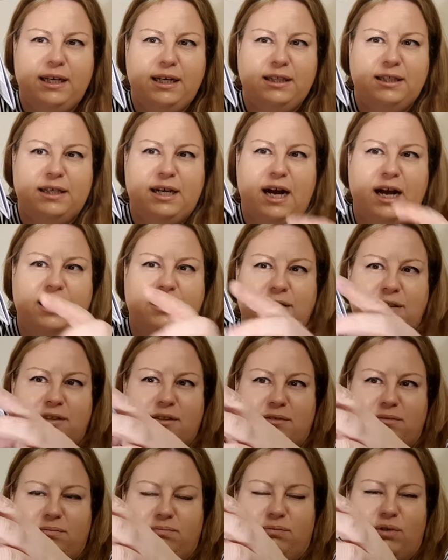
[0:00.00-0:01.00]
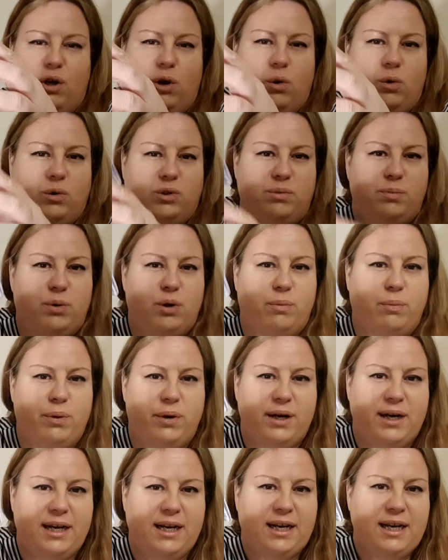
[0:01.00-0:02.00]
It can't close
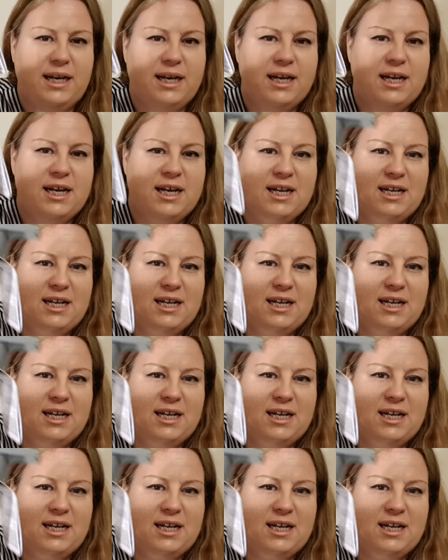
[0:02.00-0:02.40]
properly,